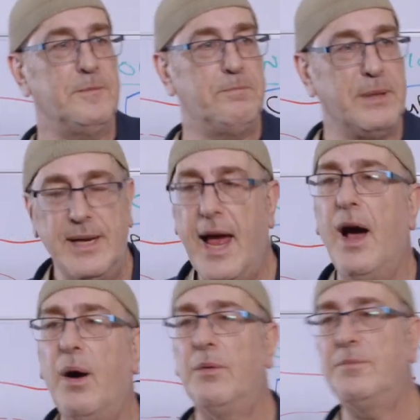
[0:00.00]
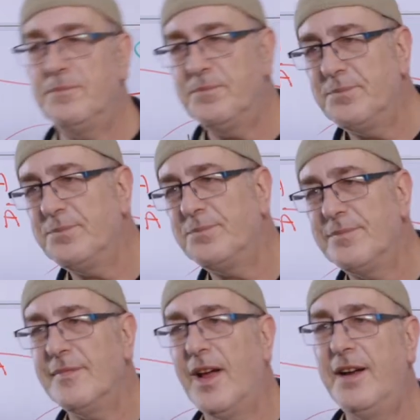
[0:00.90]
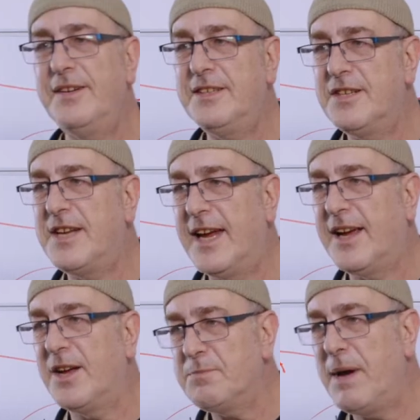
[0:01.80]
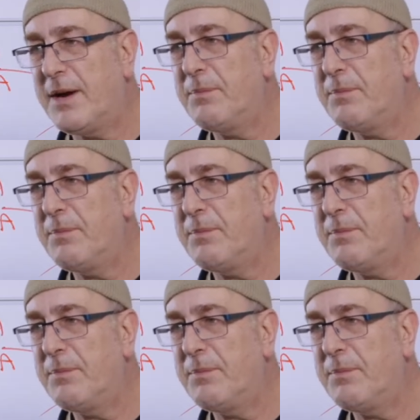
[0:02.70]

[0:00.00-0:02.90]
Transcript: But now I need to take us back,